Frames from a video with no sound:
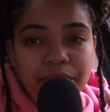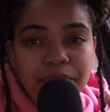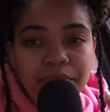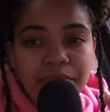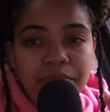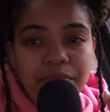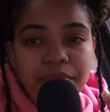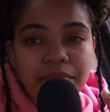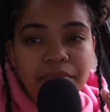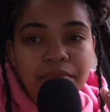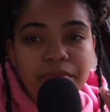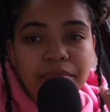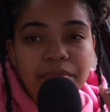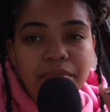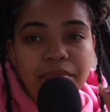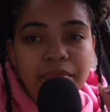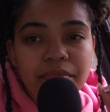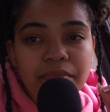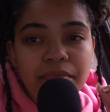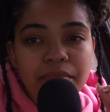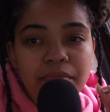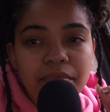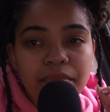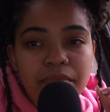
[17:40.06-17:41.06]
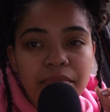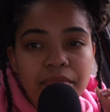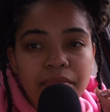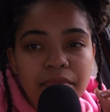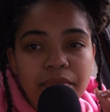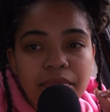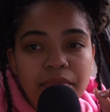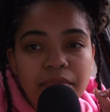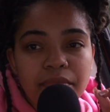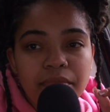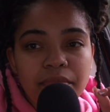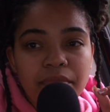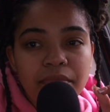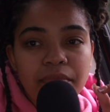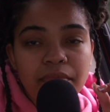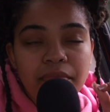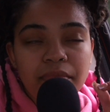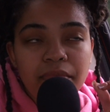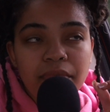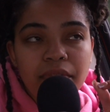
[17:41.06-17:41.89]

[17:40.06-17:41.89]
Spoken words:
(no one is talking)